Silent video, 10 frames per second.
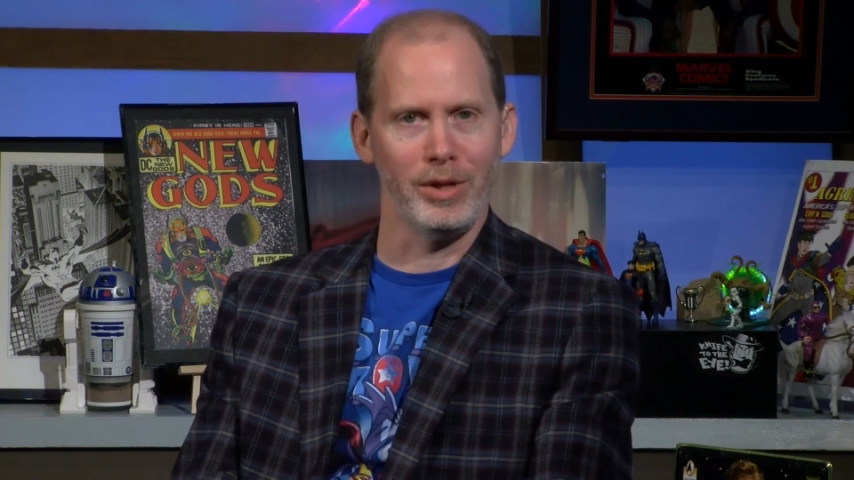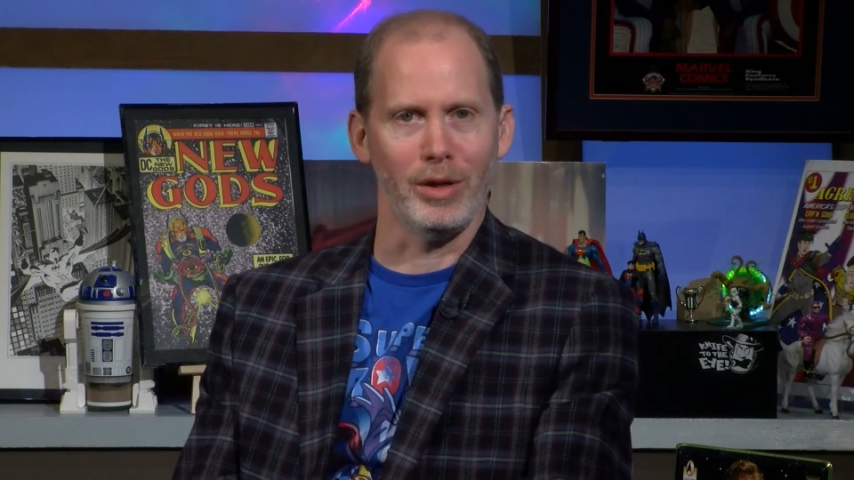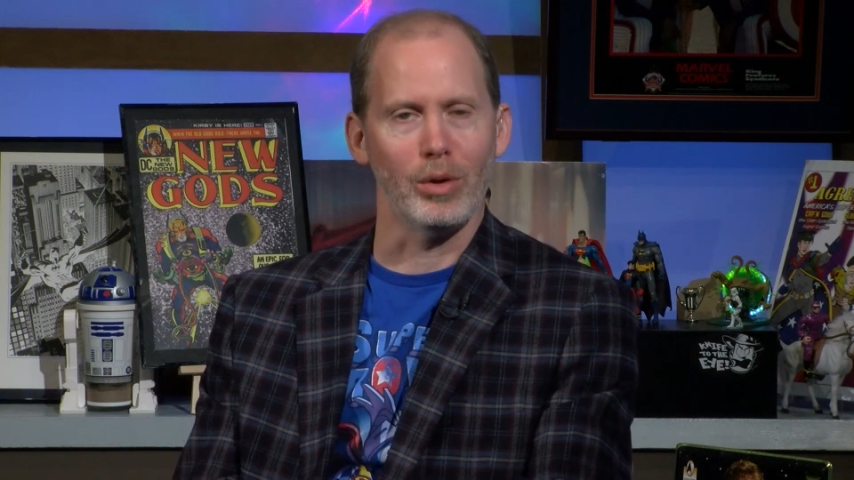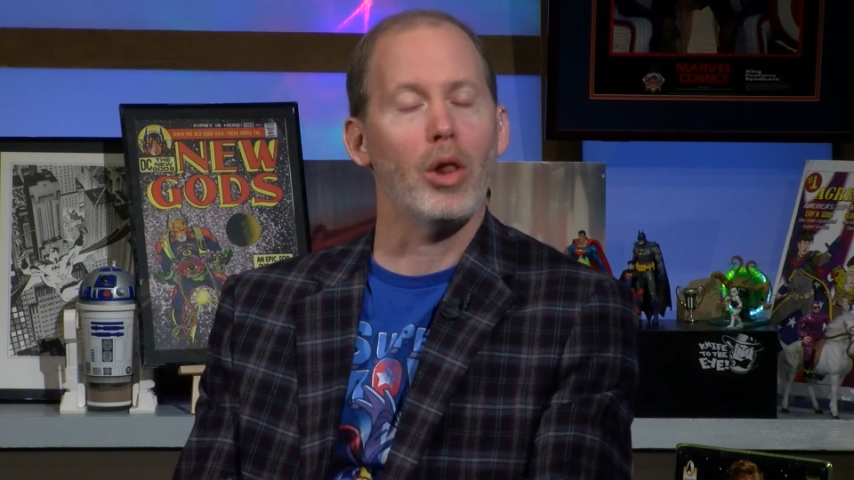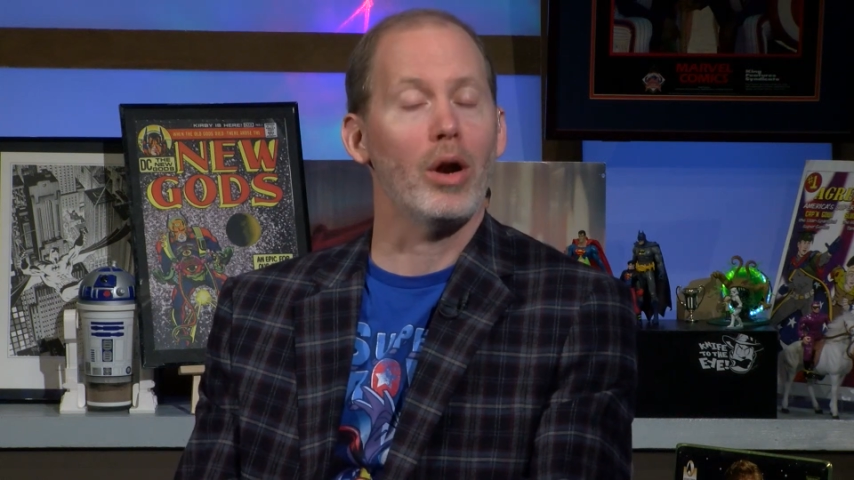you
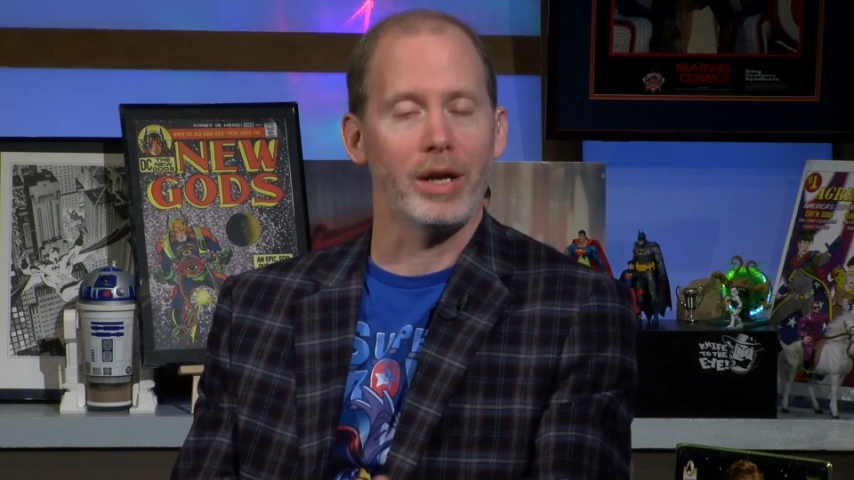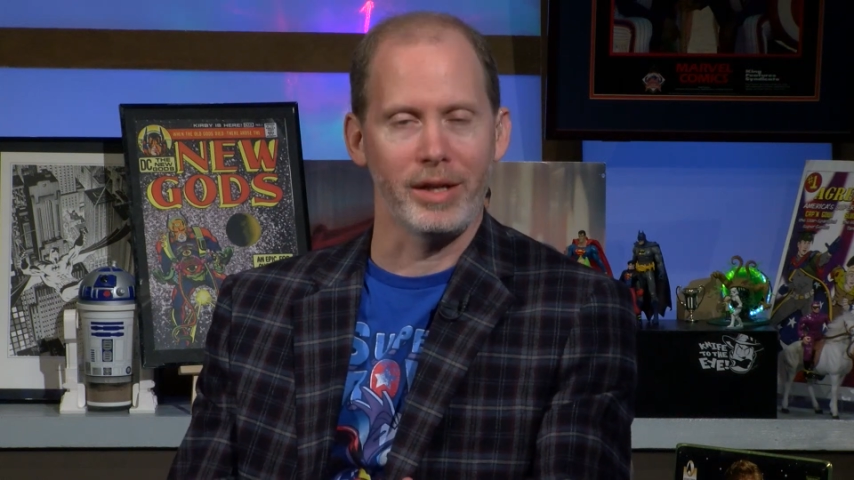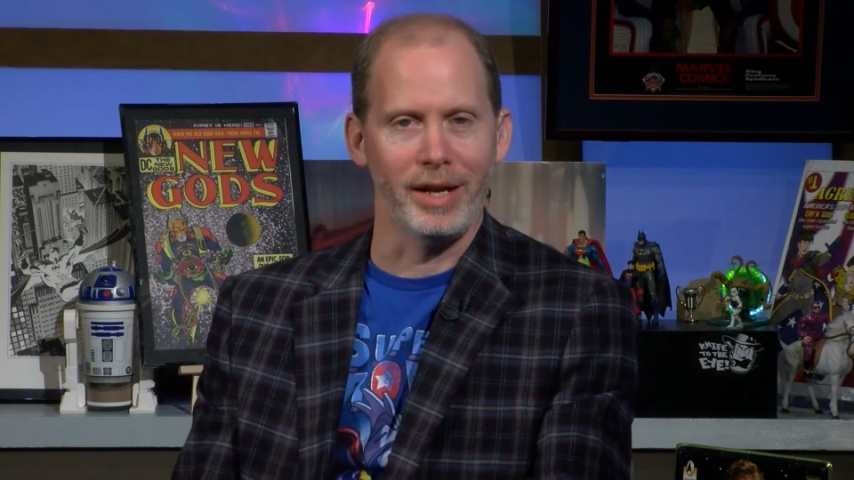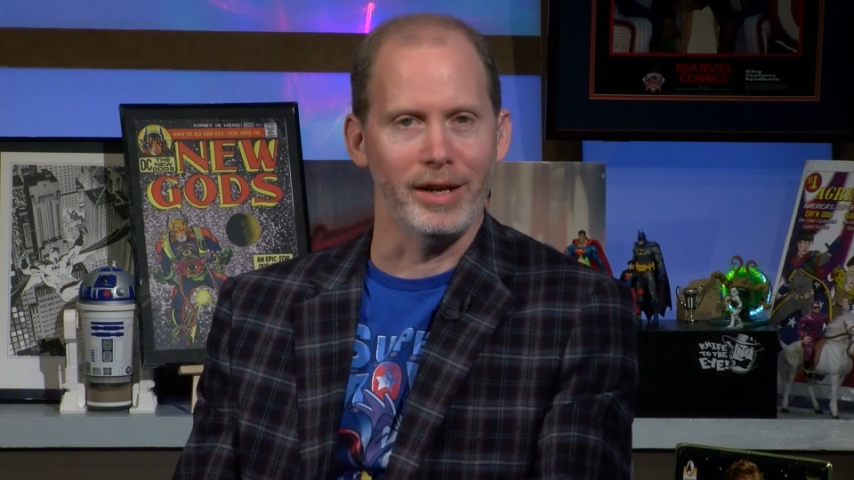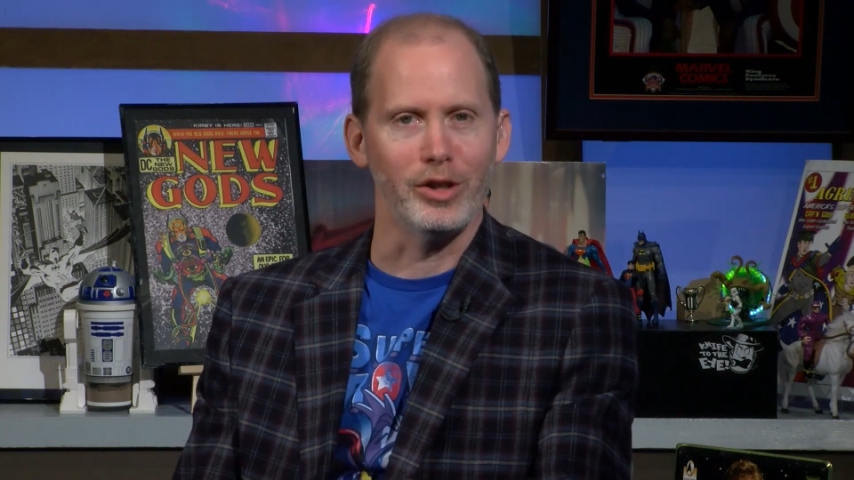know, Clark
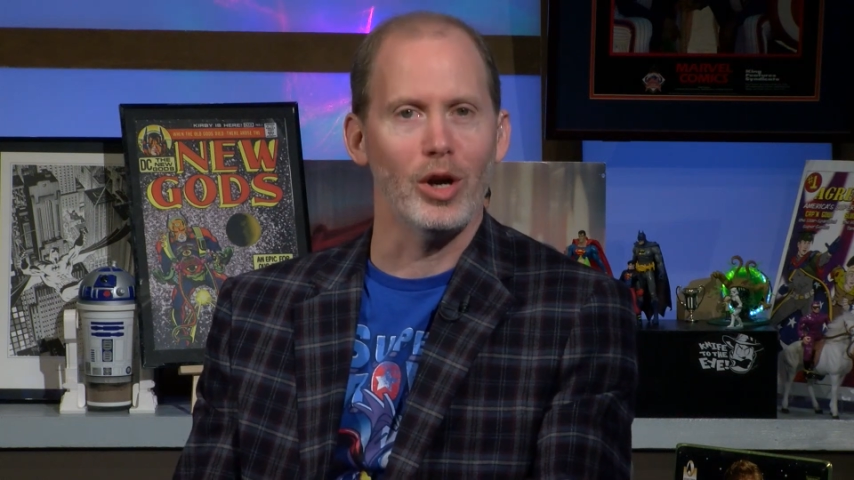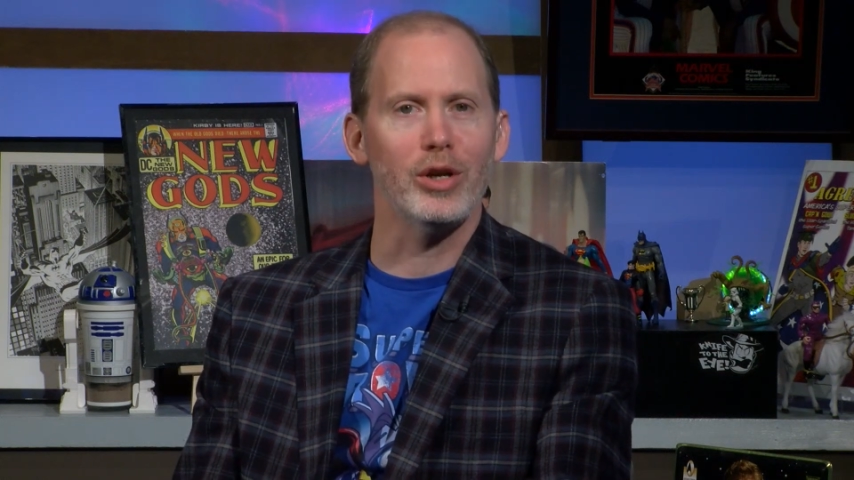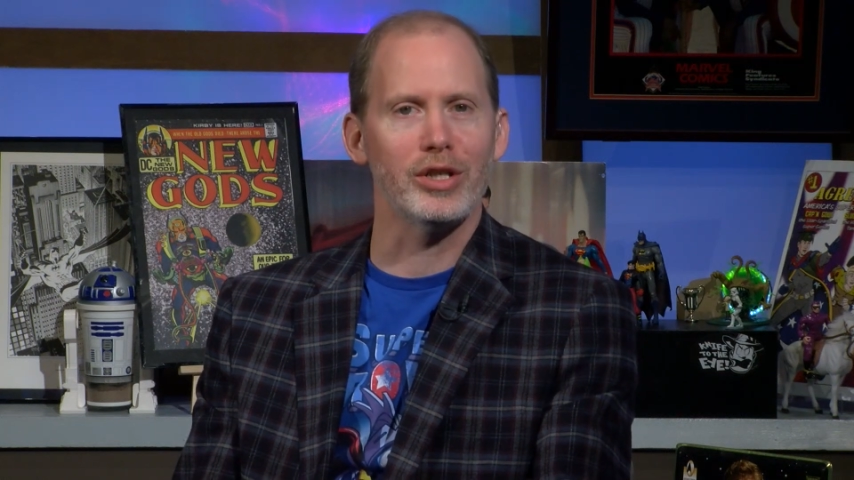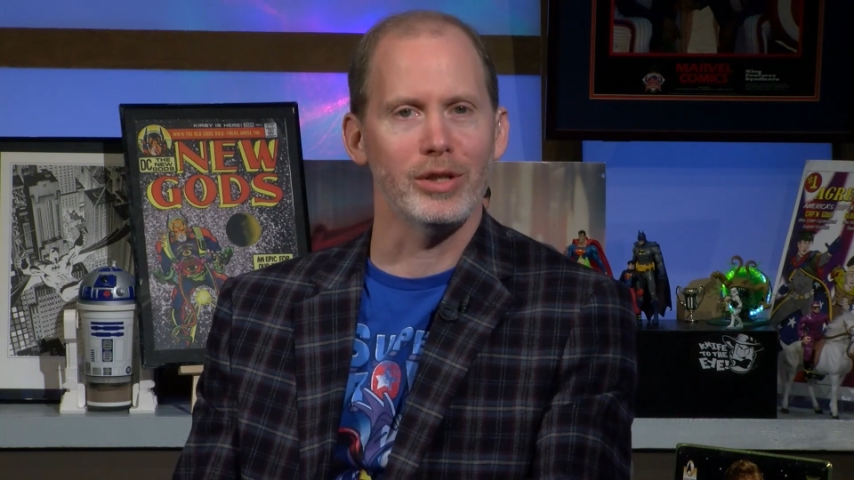can turn